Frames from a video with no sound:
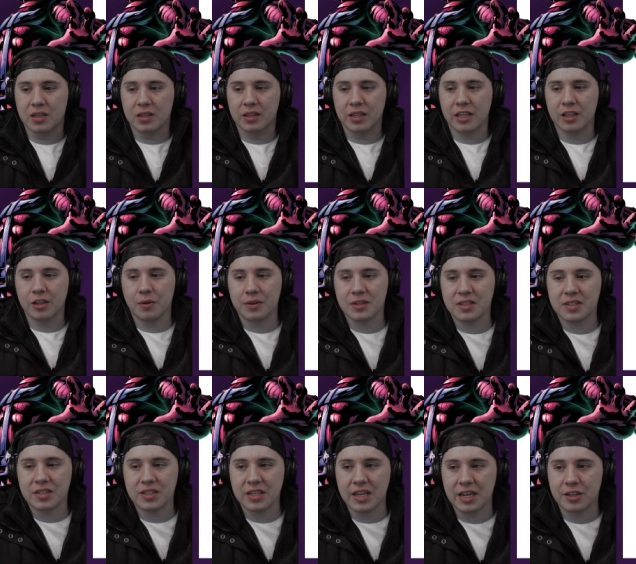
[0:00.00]
Lilo and
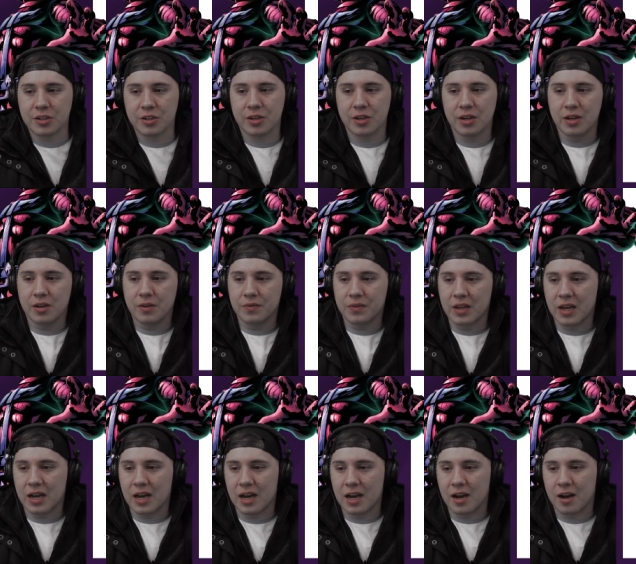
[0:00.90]
Stitch,
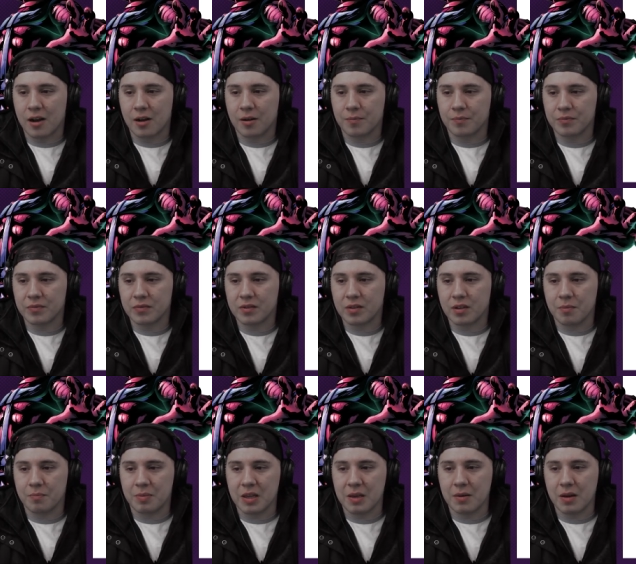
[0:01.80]
um,
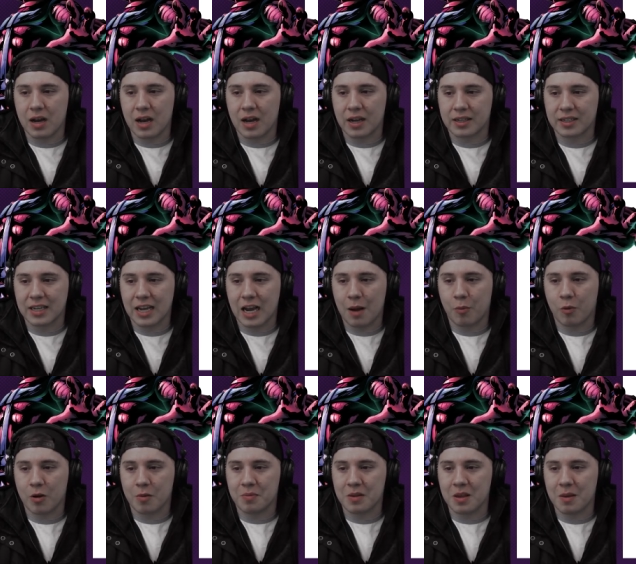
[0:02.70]
uh,
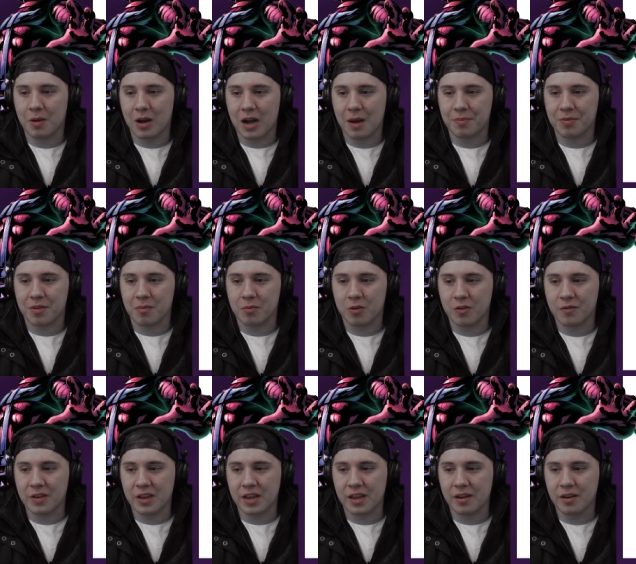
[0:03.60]
Cowboy Bebop, the
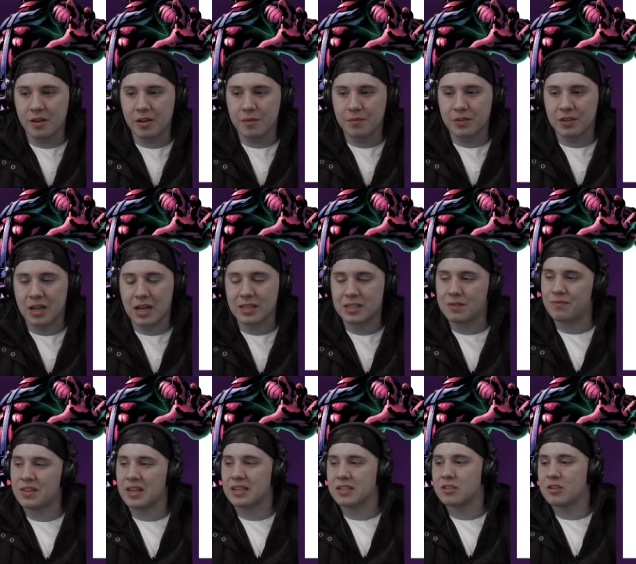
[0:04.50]
movie, lots of
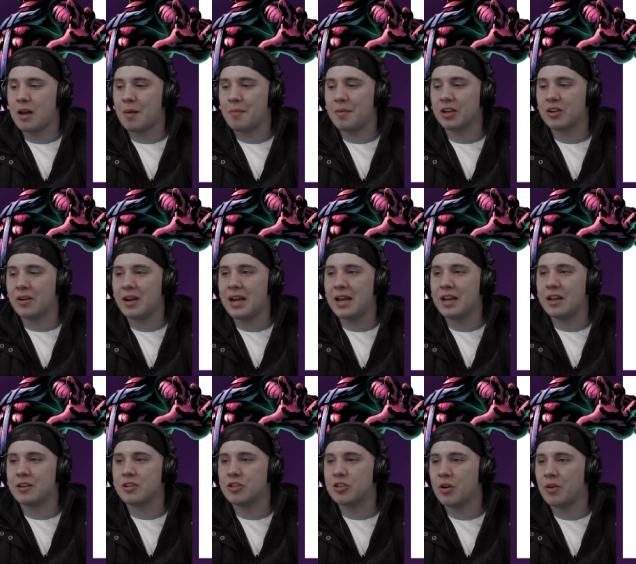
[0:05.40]
things. So I'm gonna go ahead
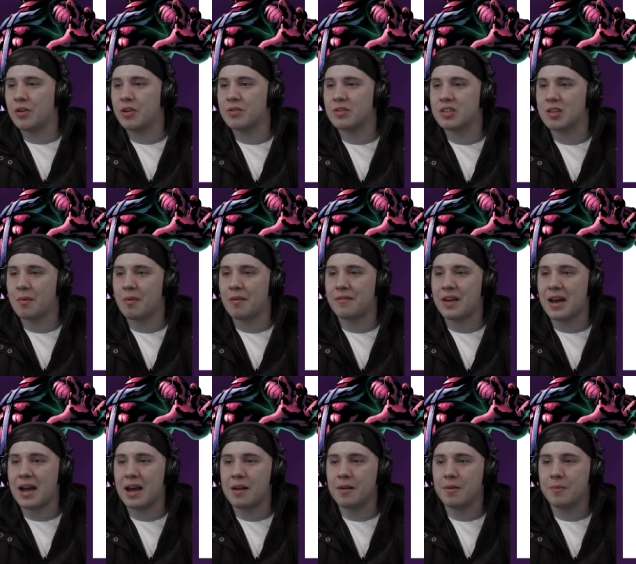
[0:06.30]
and show you some of
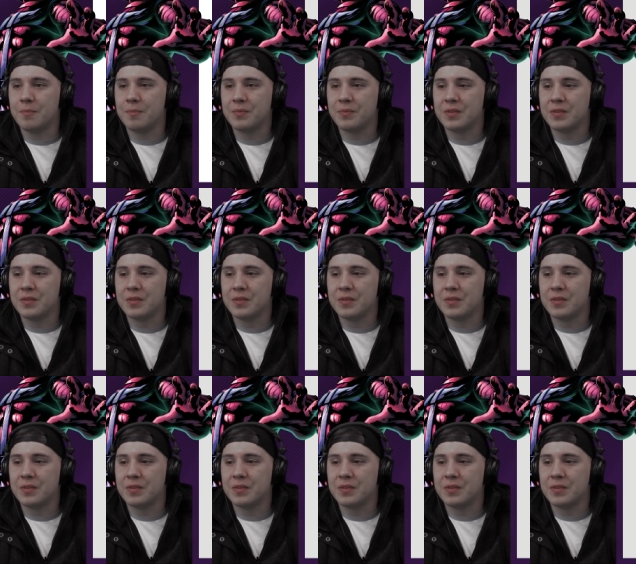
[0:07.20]
that.